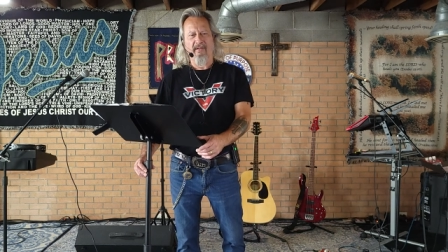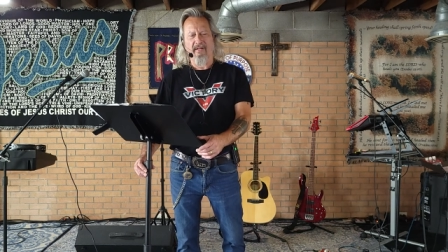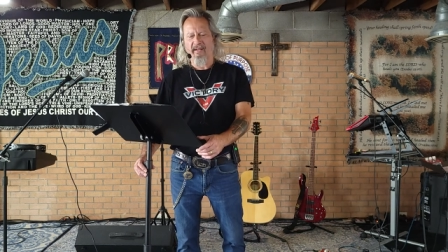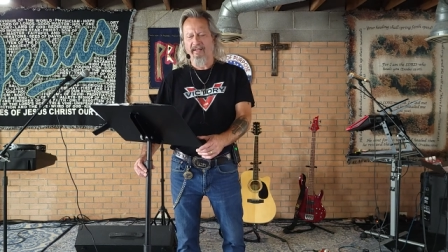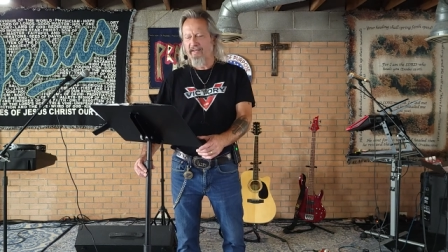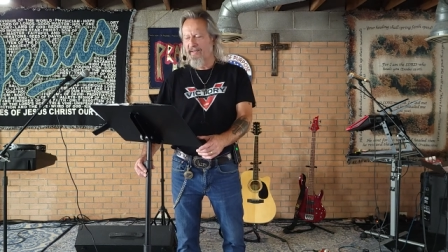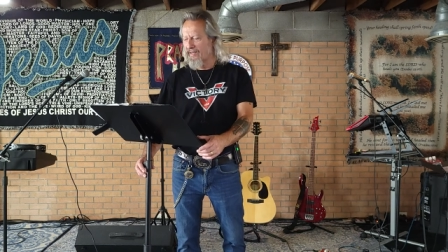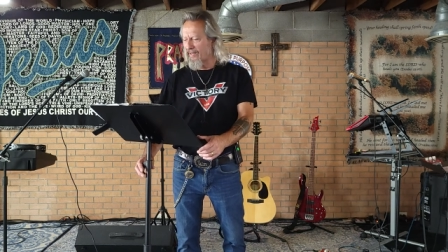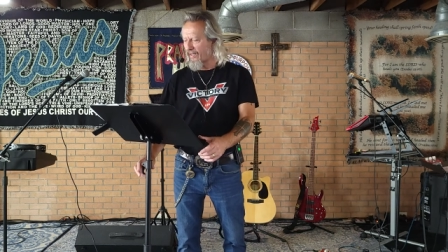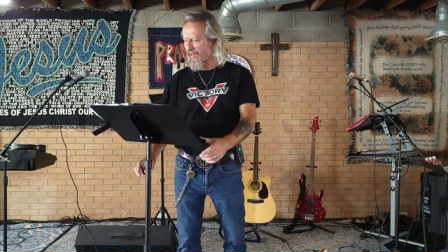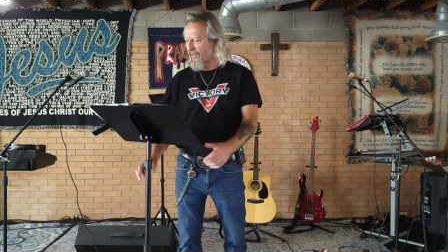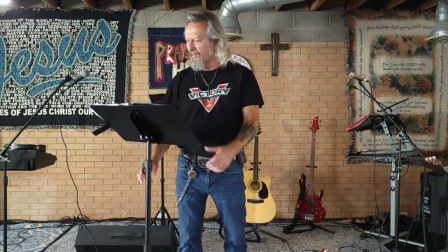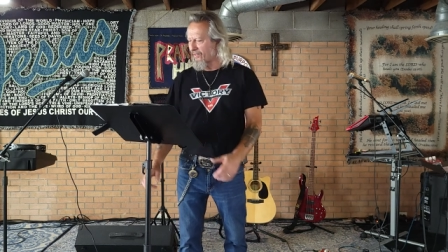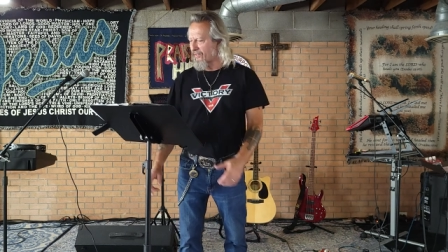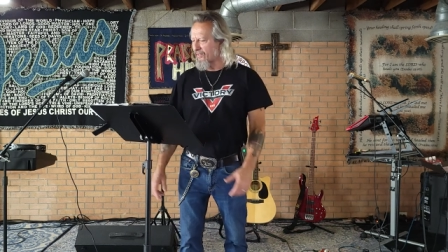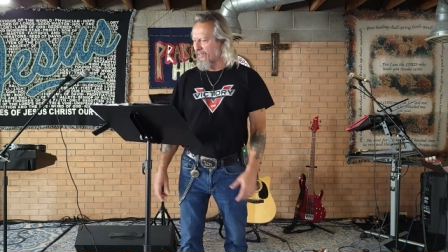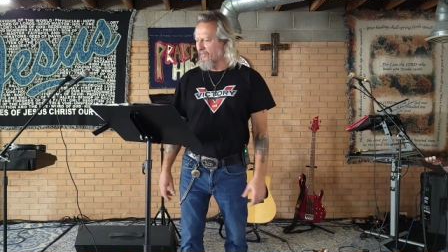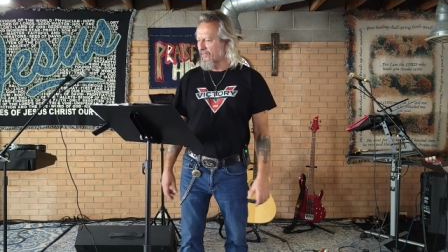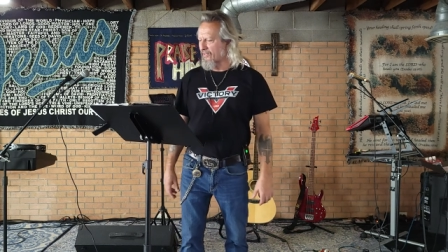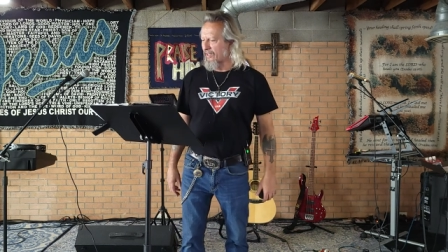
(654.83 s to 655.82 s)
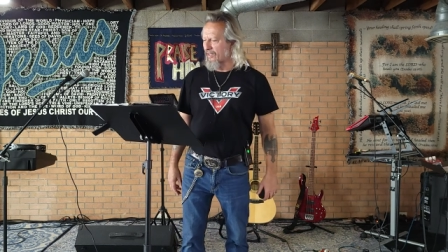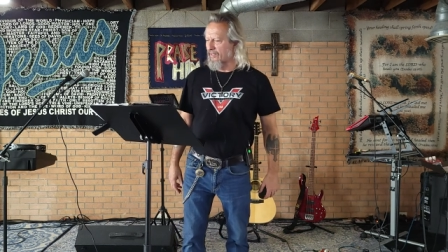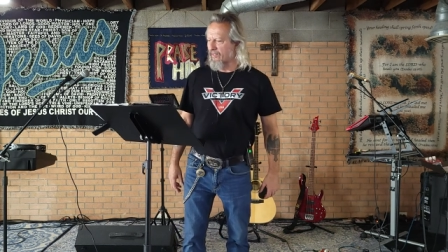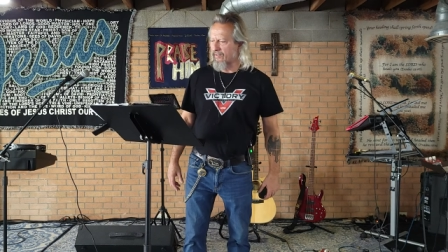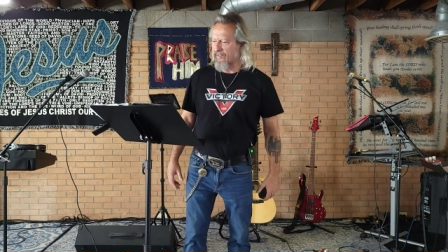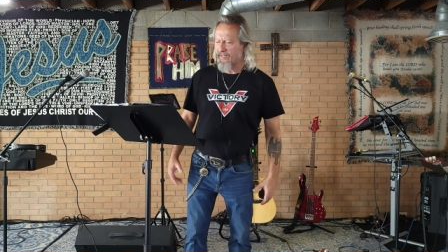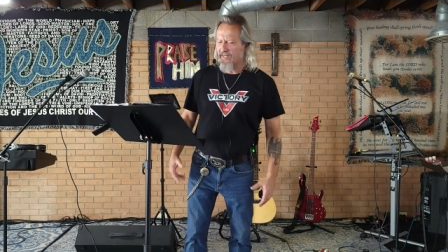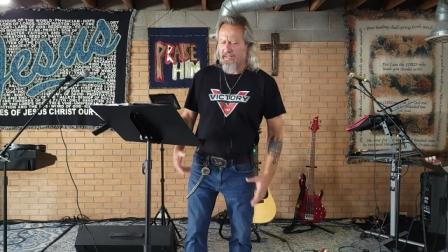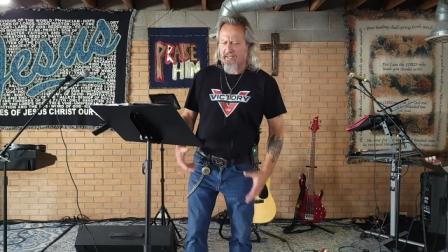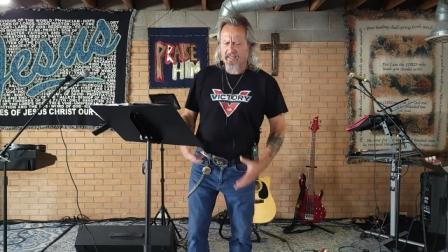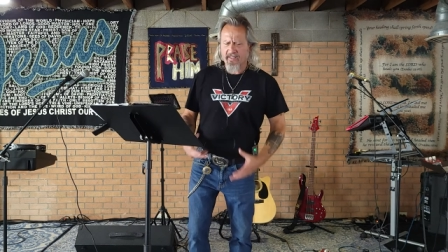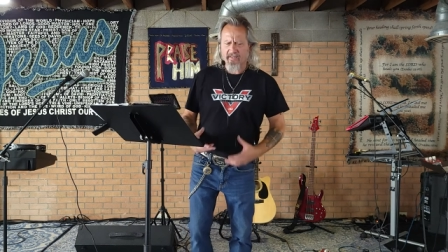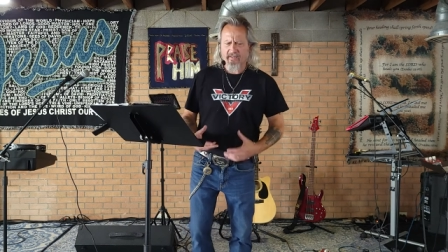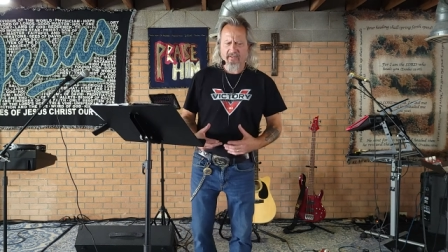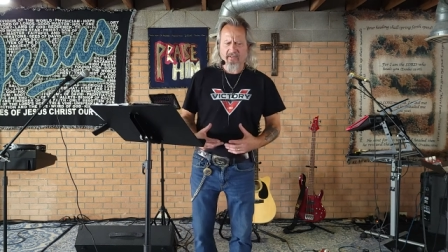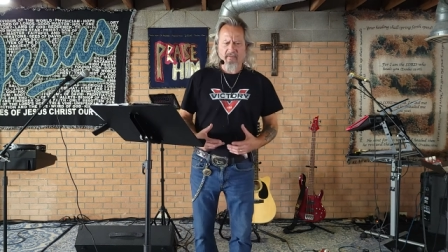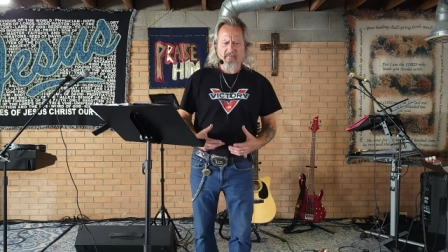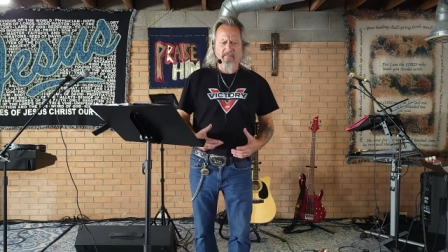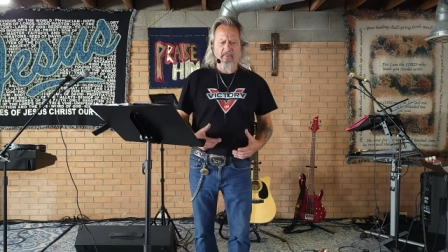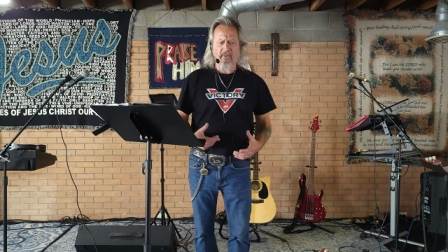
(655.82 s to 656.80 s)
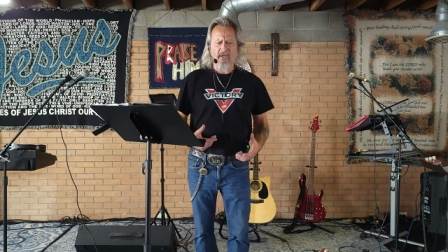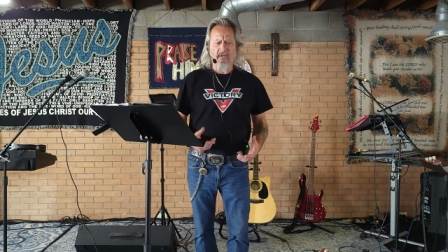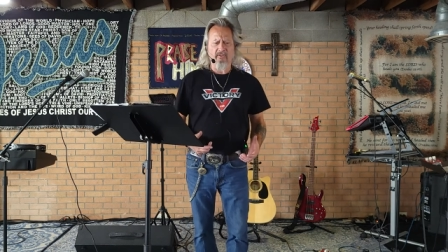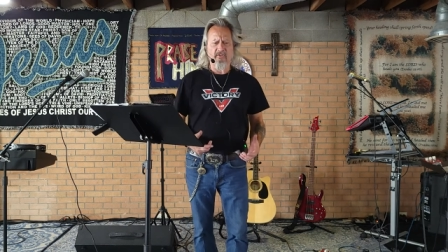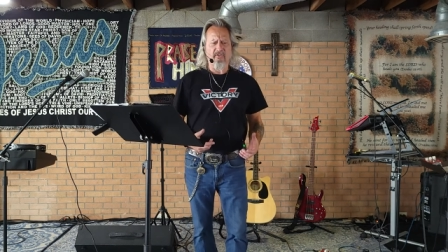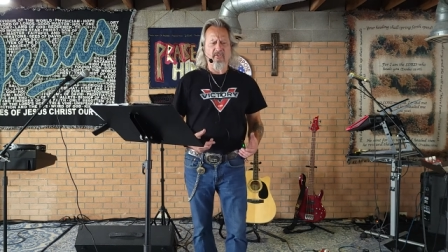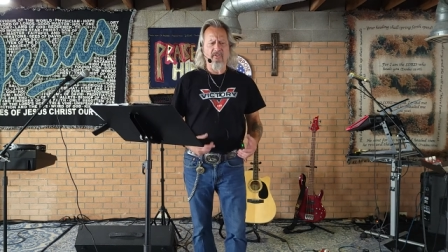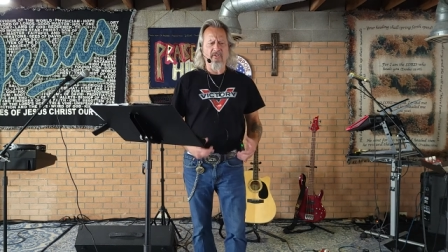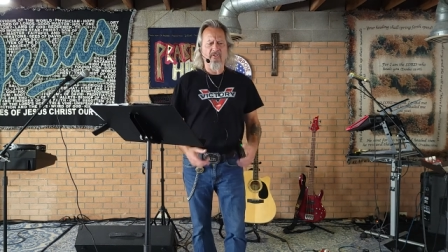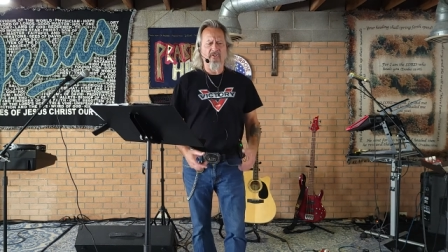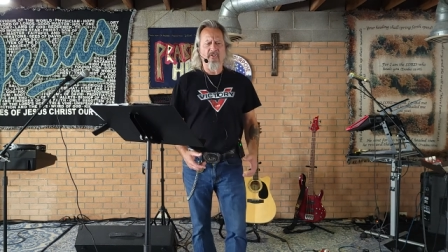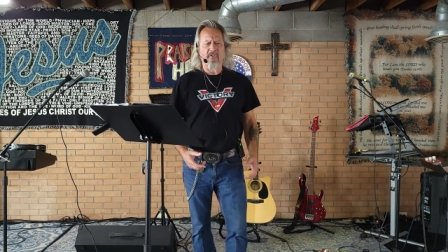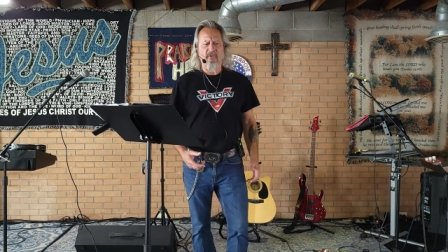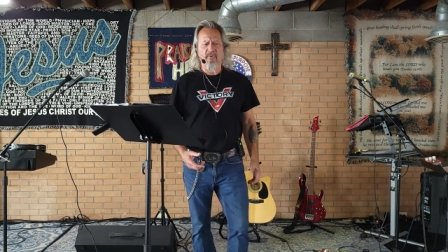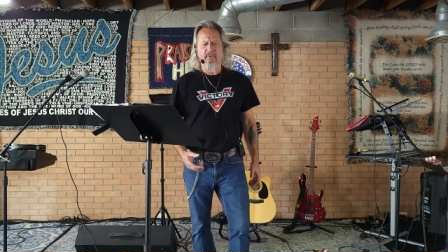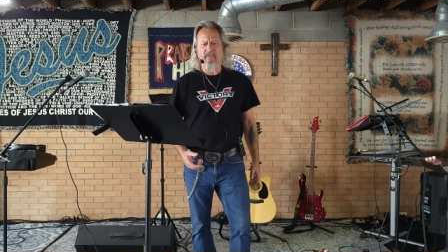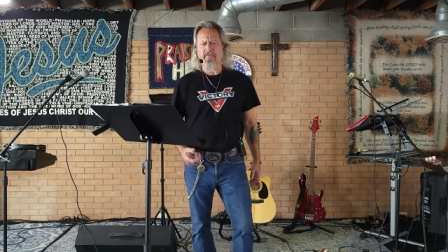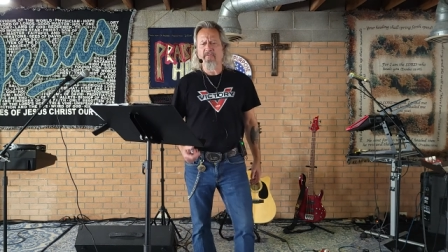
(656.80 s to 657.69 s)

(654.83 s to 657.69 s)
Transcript: And I look at that, and Paul says, you know,